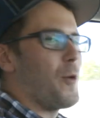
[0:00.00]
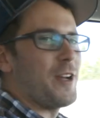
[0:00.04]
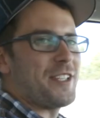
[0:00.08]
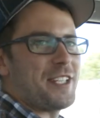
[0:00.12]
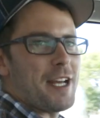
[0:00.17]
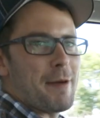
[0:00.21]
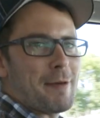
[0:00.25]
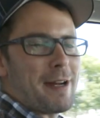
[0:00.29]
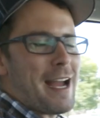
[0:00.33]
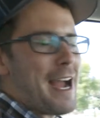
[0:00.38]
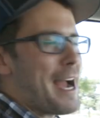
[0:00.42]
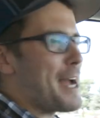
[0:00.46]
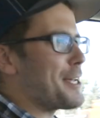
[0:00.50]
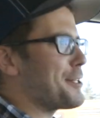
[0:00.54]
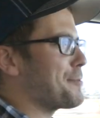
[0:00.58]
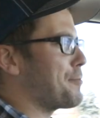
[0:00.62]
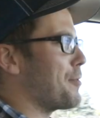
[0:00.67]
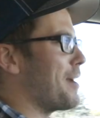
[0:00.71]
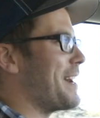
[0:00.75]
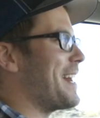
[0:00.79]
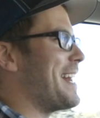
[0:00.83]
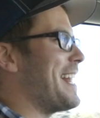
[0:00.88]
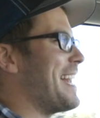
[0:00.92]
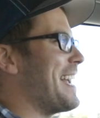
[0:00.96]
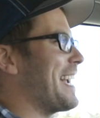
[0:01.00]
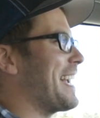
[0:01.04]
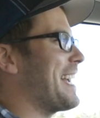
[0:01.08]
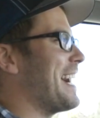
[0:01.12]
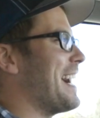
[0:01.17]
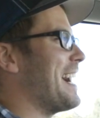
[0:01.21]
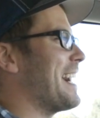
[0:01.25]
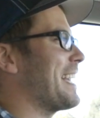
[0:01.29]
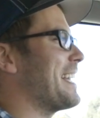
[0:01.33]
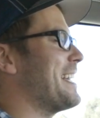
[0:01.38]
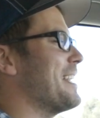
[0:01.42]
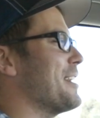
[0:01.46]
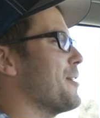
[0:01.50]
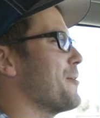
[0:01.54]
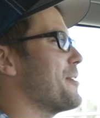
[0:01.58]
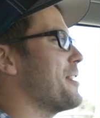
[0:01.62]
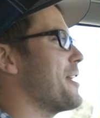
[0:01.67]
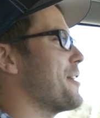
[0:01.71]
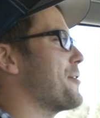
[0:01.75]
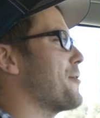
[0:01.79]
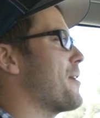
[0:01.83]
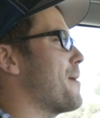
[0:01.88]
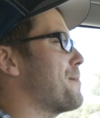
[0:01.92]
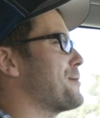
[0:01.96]
What's up guys, Brendan Hancock here with
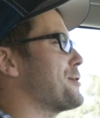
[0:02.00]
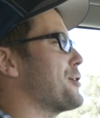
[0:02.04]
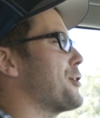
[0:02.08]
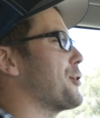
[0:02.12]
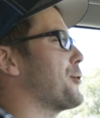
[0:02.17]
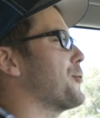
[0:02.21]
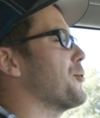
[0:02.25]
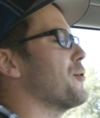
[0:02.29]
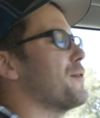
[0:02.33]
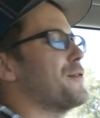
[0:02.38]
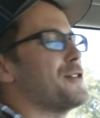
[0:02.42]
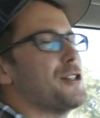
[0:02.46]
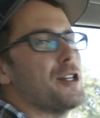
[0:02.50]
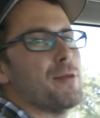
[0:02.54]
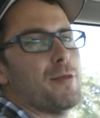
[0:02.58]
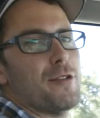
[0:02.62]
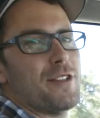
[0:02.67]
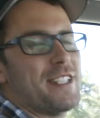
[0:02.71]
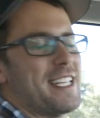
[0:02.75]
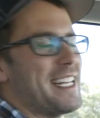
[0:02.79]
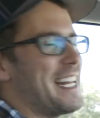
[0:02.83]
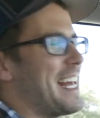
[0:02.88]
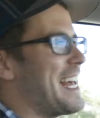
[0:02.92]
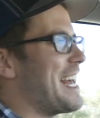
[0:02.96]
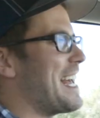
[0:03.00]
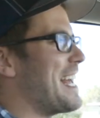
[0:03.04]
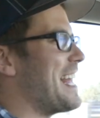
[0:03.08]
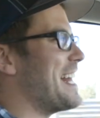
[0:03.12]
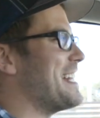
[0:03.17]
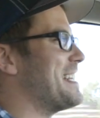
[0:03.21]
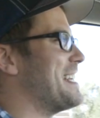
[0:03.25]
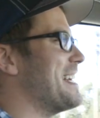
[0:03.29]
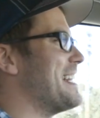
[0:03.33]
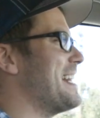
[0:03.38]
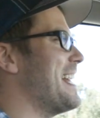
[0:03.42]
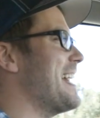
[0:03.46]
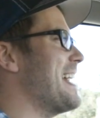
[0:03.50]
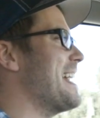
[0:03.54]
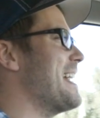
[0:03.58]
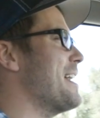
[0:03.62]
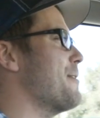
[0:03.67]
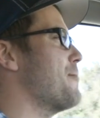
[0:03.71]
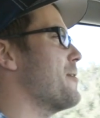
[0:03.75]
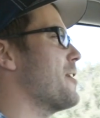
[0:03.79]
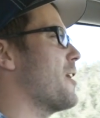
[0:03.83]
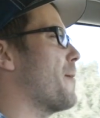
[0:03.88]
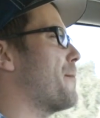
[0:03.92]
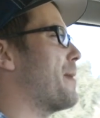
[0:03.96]
another episode of Groove Subaru today, and
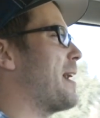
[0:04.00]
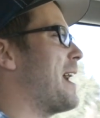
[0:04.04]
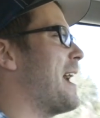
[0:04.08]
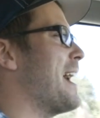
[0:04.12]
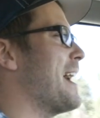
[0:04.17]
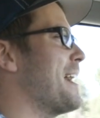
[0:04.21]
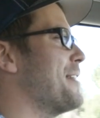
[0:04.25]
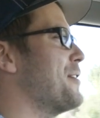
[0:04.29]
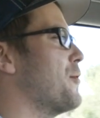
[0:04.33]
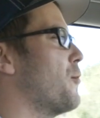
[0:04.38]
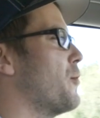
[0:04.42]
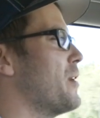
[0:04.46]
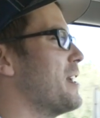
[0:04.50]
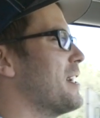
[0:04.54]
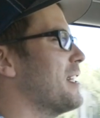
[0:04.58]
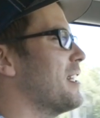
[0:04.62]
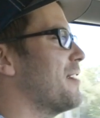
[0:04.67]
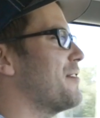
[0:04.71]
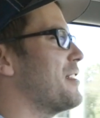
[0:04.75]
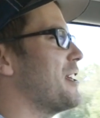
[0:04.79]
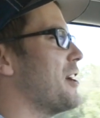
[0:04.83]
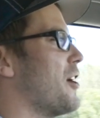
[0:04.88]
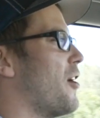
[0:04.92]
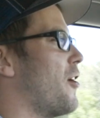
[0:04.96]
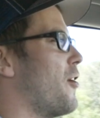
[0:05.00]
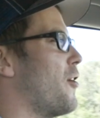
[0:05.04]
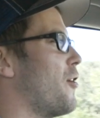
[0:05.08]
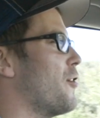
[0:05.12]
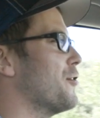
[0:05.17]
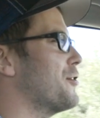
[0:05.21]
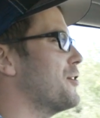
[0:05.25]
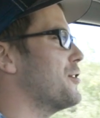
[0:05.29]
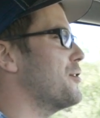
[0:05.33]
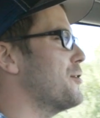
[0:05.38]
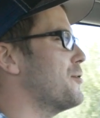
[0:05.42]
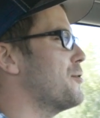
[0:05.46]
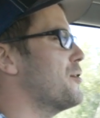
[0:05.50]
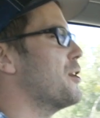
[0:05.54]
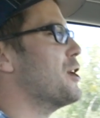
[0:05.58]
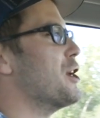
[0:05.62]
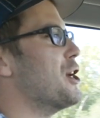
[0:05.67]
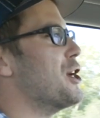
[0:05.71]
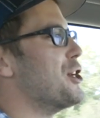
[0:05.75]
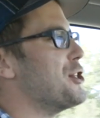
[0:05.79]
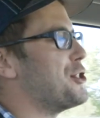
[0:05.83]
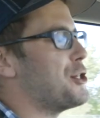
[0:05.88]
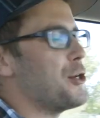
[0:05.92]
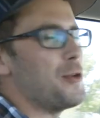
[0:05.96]
today we are behind the wheel of the all-new
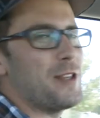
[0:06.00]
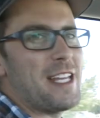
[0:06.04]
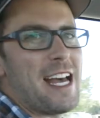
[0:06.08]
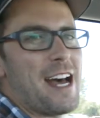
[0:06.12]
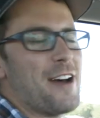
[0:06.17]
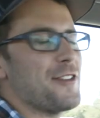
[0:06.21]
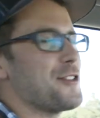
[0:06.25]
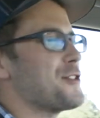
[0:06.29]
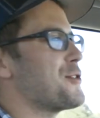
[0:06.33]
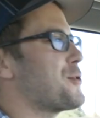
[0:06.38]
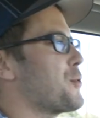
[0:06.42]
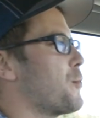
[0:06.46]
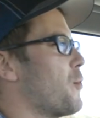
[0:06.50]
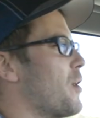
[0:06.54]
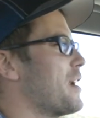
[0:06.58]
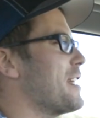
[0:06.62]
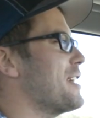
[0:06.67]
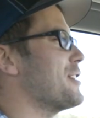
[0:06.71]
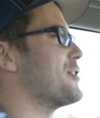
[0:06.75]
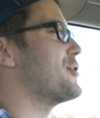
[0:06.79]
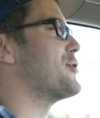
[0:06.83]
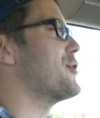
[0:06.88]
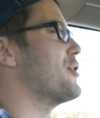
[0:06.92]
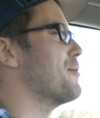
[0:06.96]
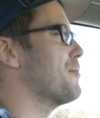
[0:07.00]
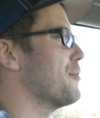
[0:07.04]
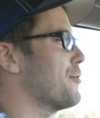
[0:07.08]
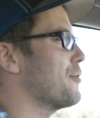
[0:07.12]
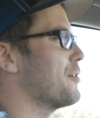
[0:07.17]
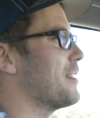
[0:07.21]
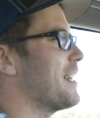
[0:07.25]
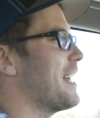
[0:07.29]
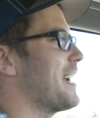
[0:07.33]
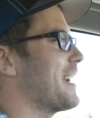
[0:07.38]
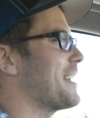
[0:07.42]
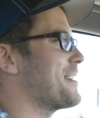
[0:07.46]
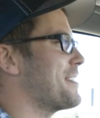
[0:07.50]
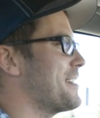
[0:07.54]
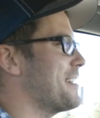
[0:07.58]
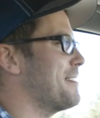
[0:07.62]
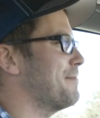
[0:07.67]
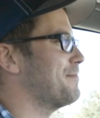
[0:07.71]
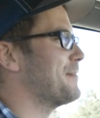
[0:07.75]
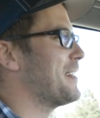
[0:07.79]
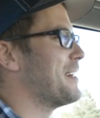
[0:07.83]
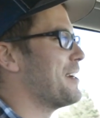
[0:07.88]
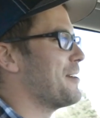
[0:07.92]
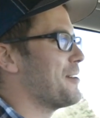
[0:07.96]
2020 Subaru Legacy.
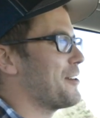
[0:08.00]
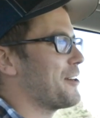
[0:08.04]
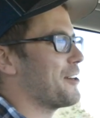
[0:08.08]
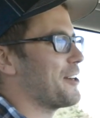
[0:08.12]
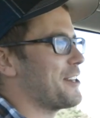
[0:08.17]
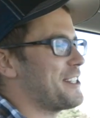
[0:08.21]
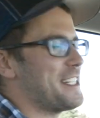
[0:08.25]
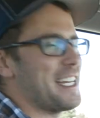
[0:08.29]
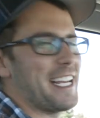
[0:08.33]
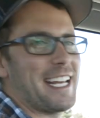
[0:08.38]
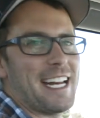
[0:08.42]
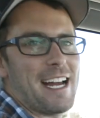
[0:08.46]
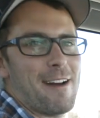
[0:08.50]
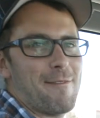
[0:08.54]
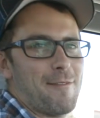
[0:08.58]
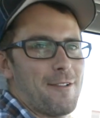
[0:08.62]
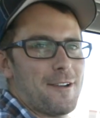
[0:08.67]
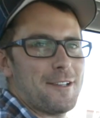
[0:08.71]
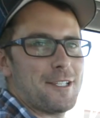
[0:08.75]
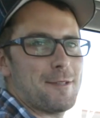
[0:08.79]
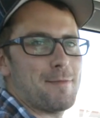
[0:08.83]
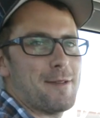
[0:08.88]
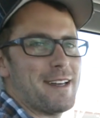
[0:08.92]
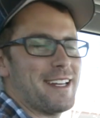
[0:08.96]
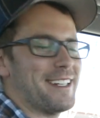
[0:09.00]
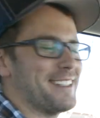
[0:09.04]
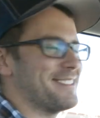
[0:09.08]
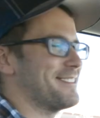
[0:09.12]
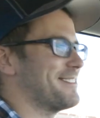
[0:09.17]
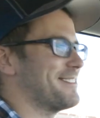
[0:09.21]
We're going to take it out for a spin.